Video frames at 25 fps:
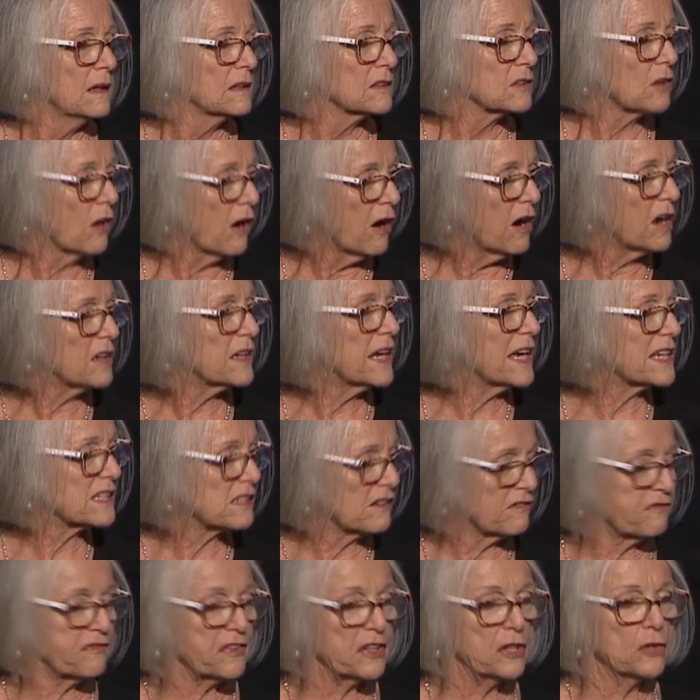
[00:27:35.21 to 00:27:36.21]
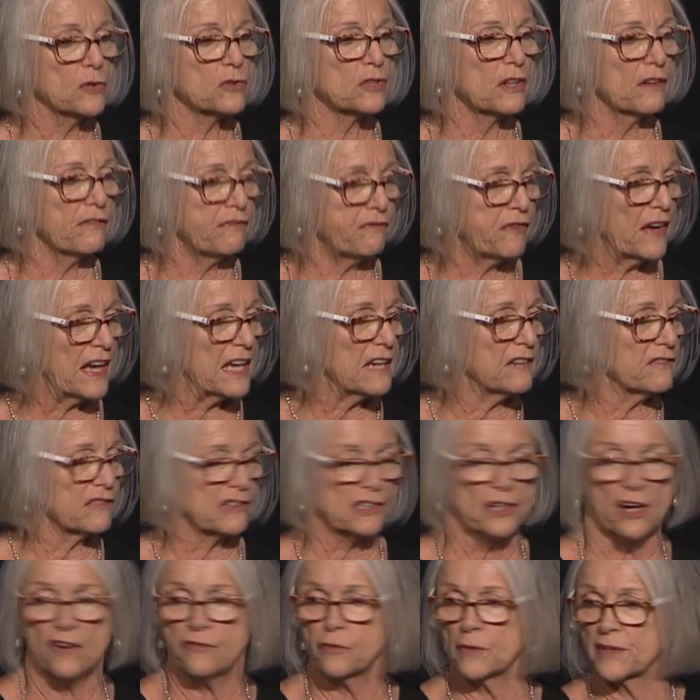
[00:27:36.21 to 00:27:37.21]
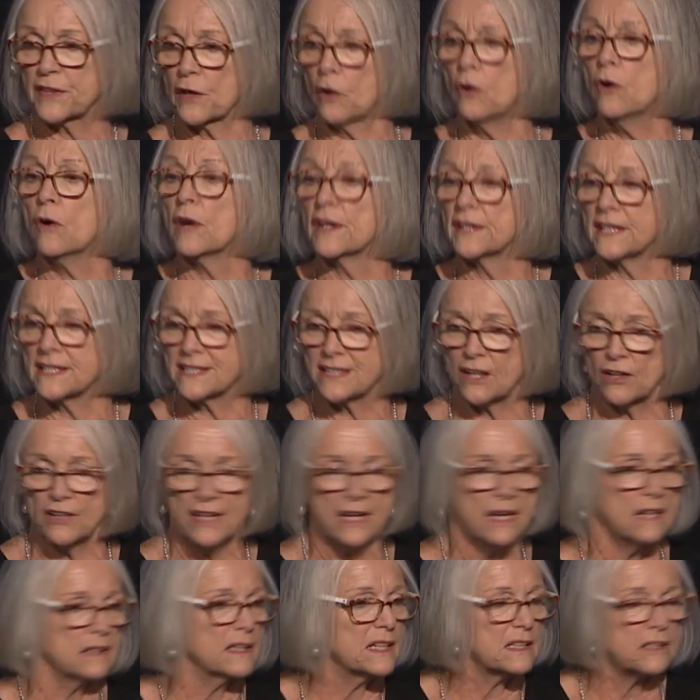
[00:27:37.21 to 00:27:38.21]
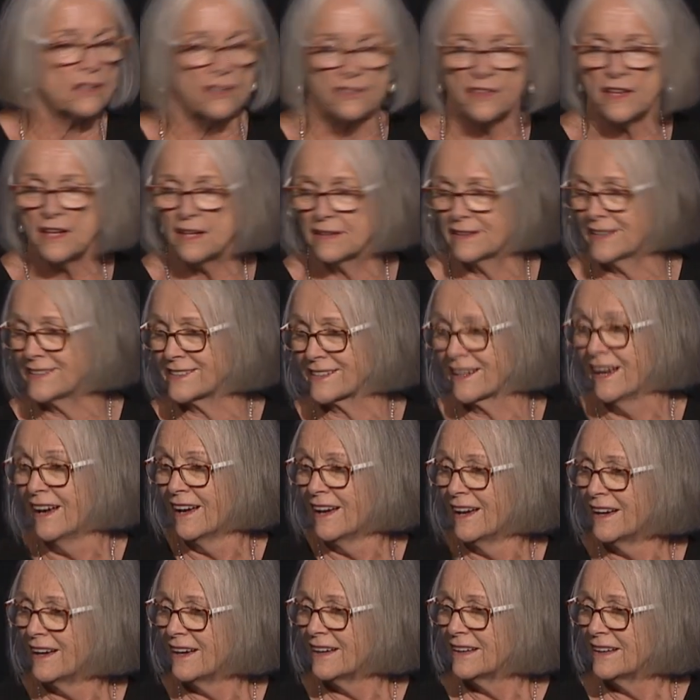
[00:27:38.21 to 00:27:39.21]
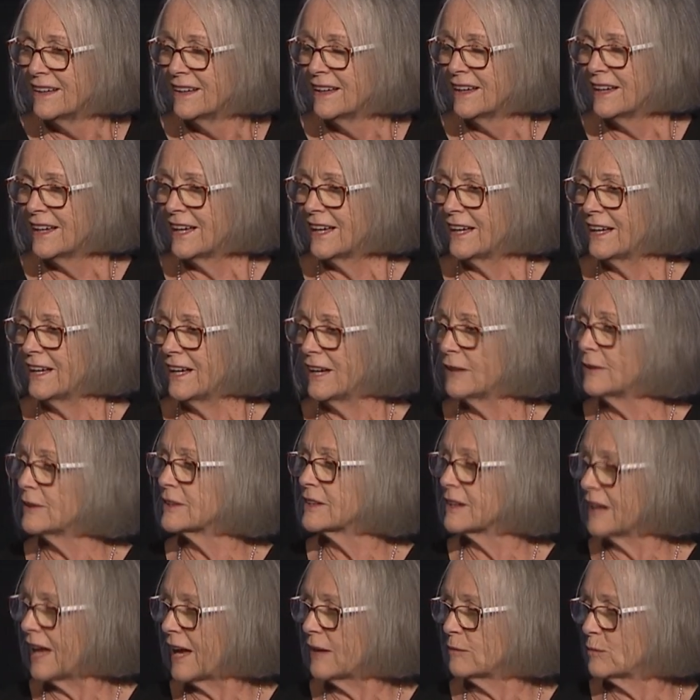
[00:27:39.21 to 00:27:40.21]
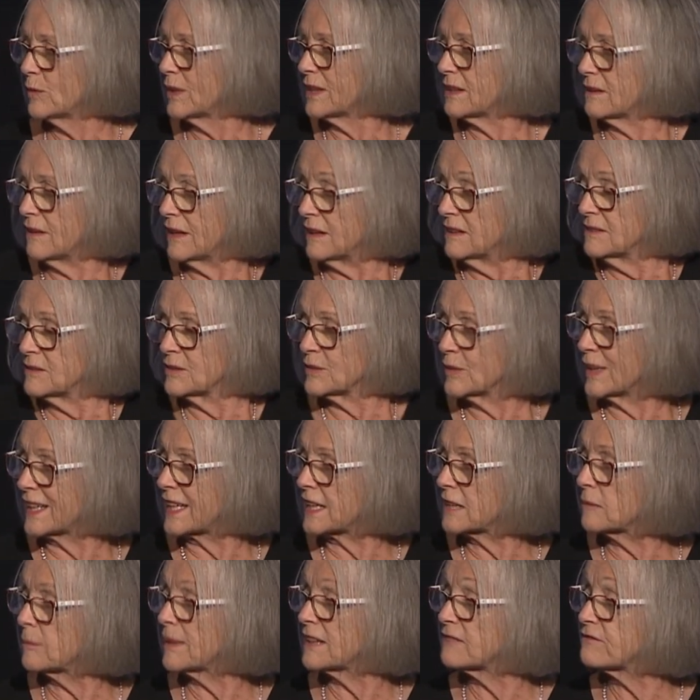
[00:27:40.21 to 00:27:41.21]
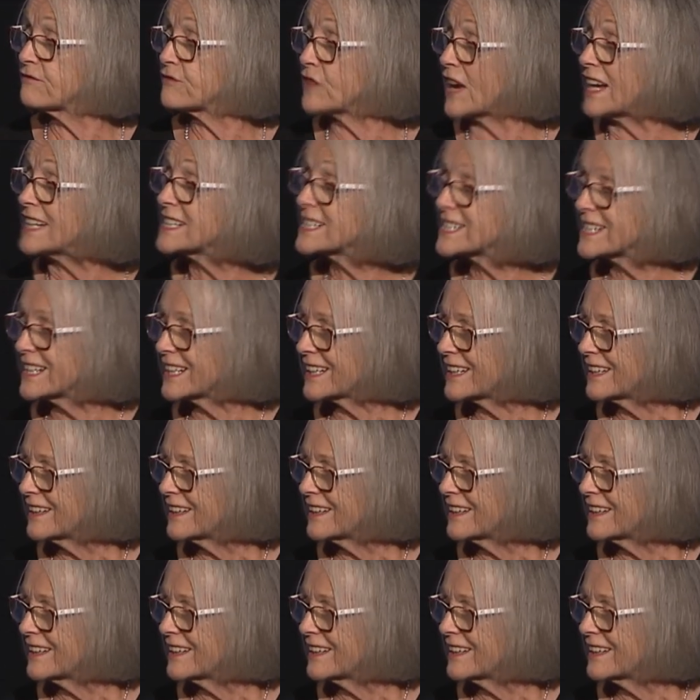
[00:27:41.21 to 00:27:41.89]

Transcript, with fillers: God has a field of favor, and often we say, oh, I need to go here, I need to go there, I need to. And, and we, we get a bit frantic.